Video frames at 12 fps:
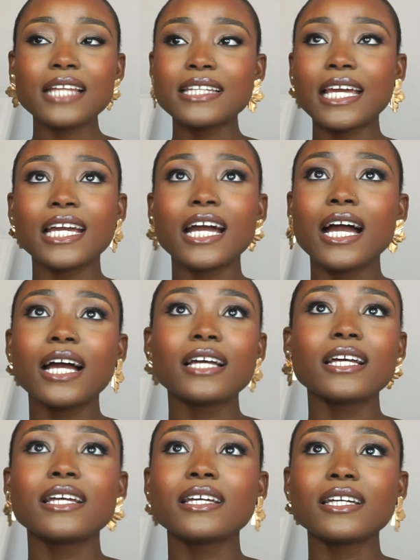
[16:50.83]
like
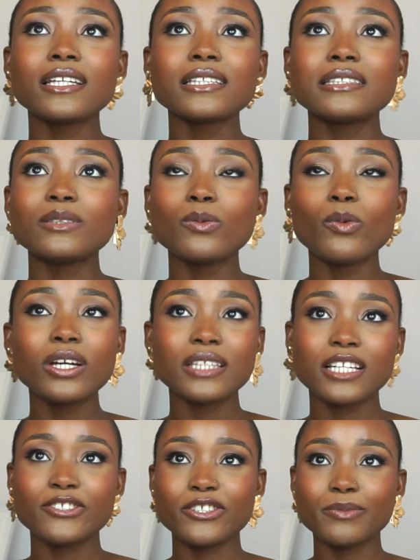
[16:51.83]
the word
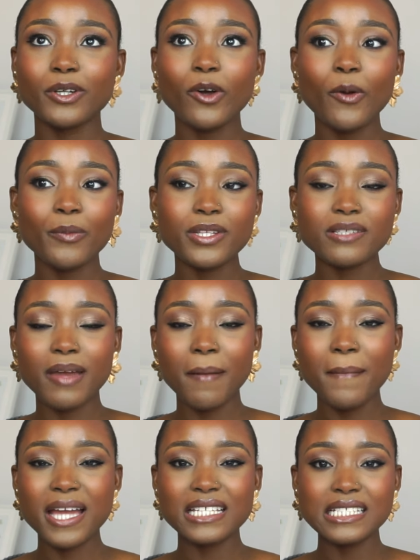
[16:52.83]
that's just been coming to my
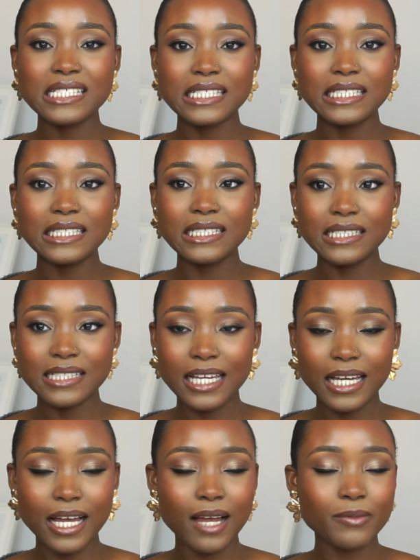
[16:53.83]
mind is ease.
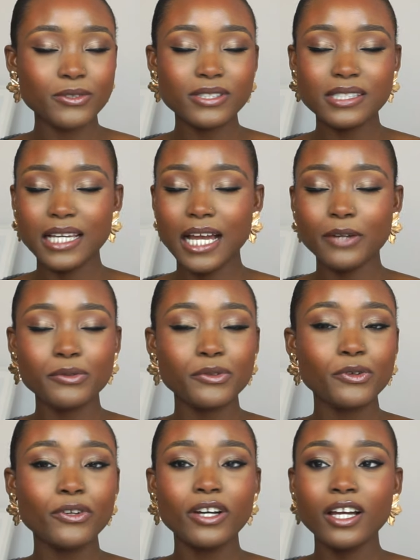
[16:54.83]
Like I'm just like, I don't
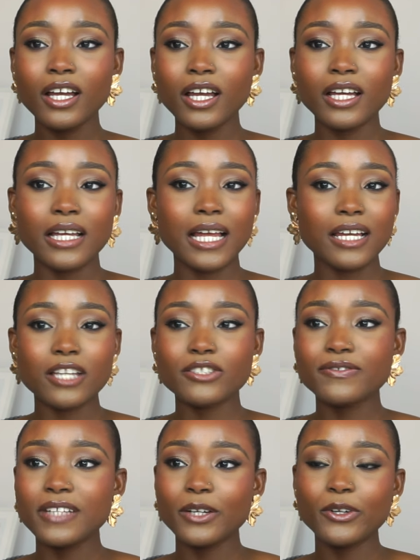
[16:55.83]
know, I
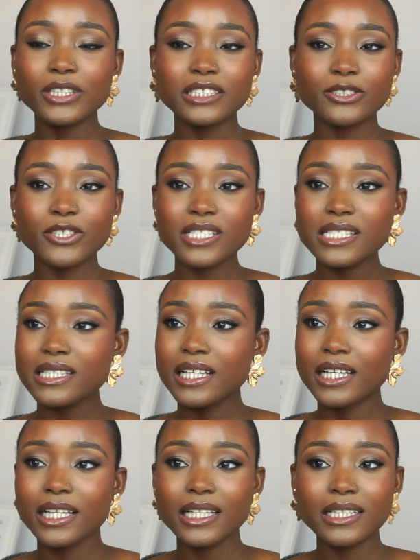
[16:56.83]
just feel like God is just
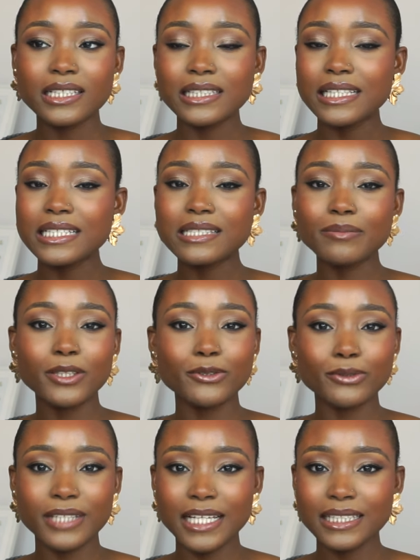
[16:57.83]
letting me
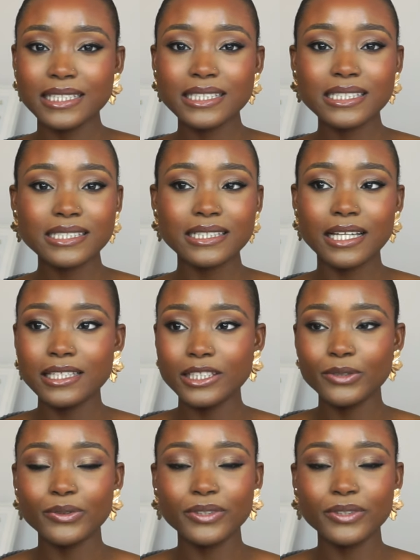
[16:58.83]
know like this new